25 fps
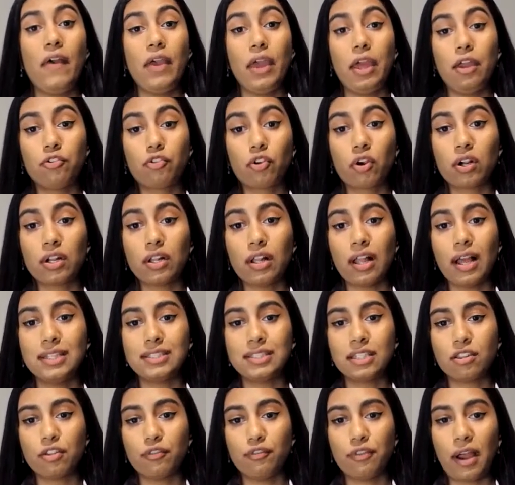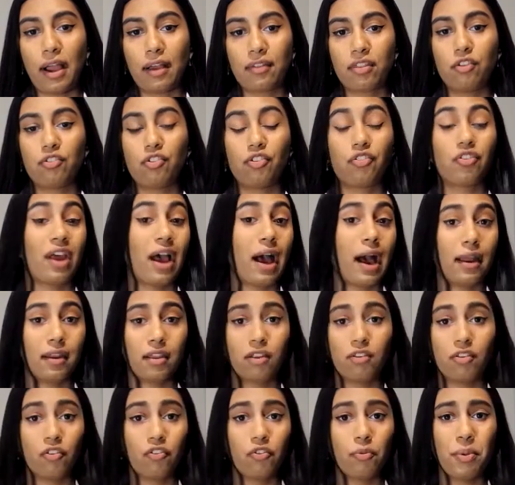internalizing the fact that just adding
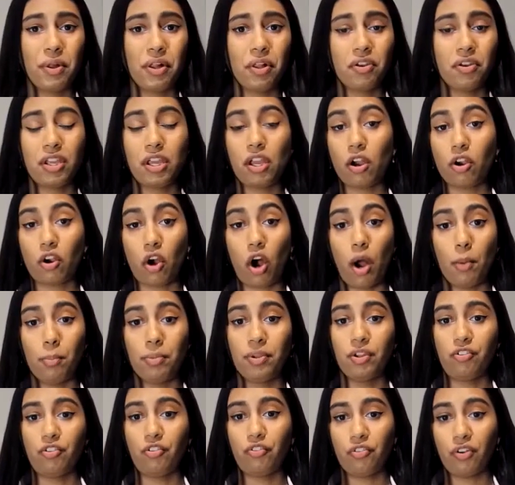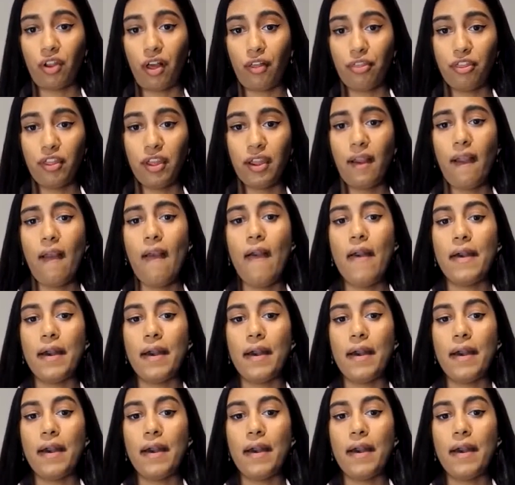disability accomplishes nothing,